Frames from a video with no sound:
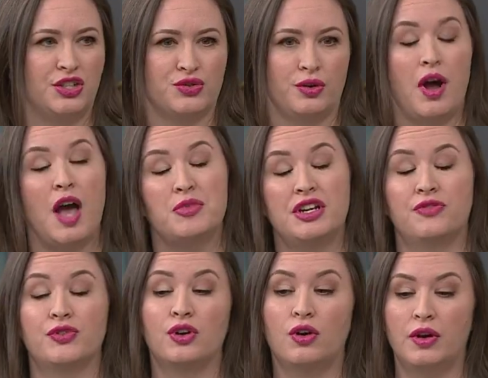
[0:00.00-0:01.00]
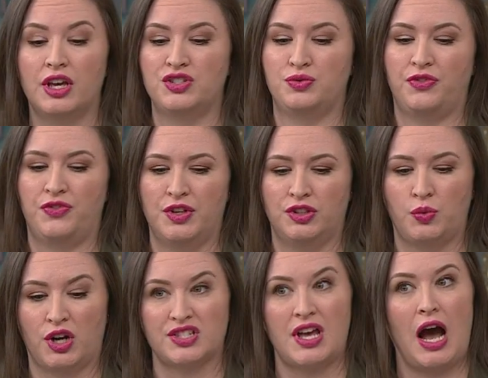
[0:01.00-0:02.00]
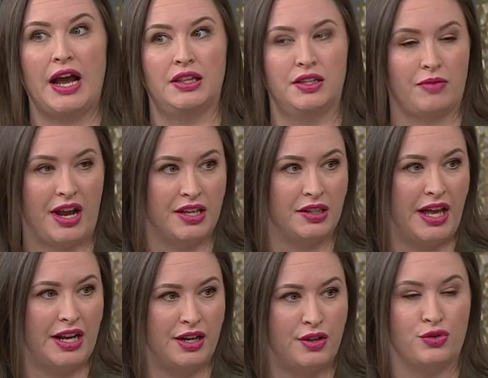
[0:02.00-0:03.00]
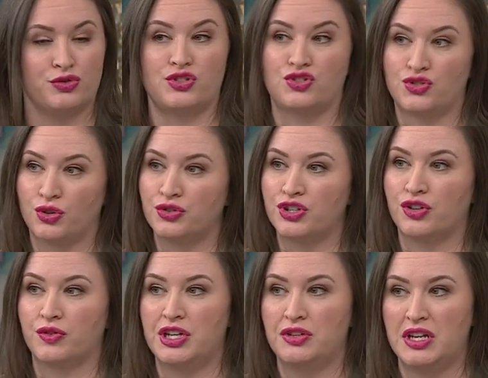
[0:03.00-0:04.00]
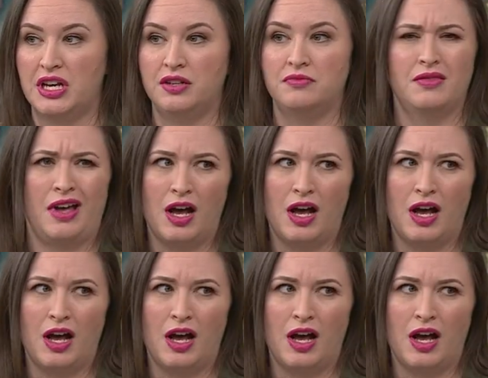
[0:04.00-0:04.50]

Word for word: true. I mean, yeah. if you're going into a field where it's highly regulated and there's a certain degree you need,